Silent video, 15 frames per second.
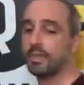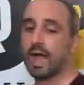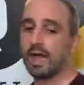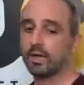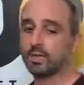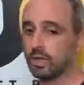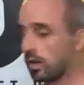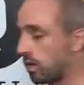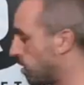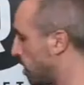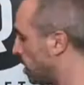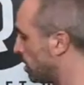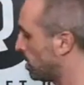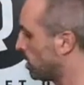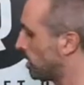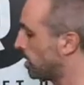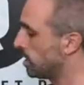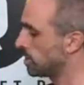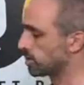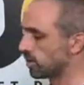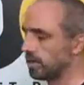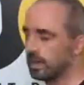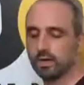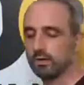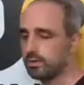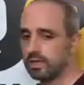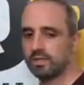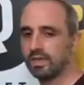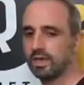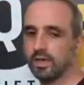of the bag, so don't hit
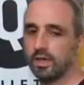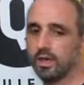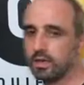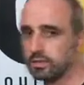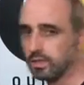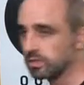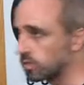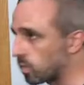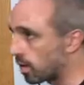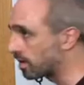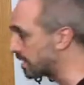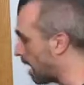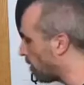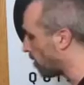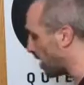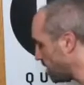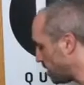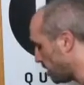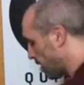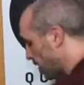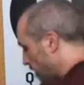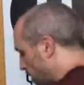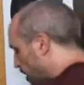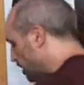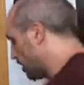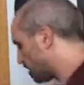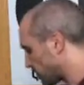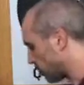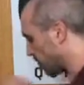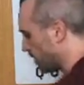underneath it. It doesn't work that way.
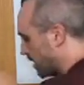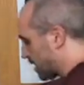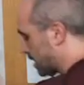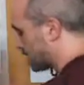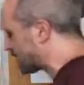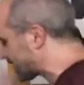There'll be like a